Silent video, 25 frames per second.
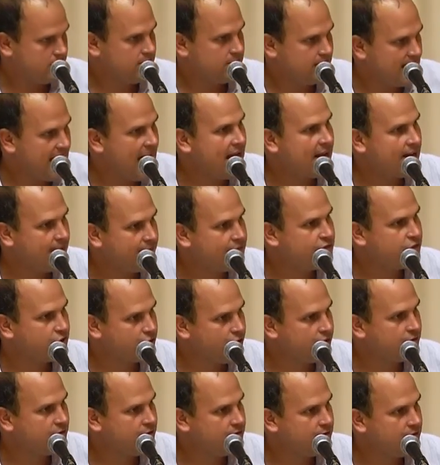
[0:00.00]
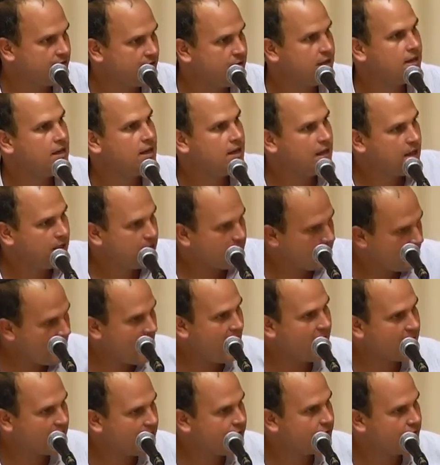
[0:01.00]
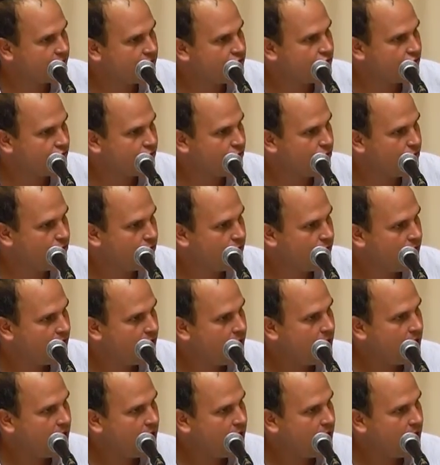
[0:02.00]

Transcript: lack of certainty, lack of control.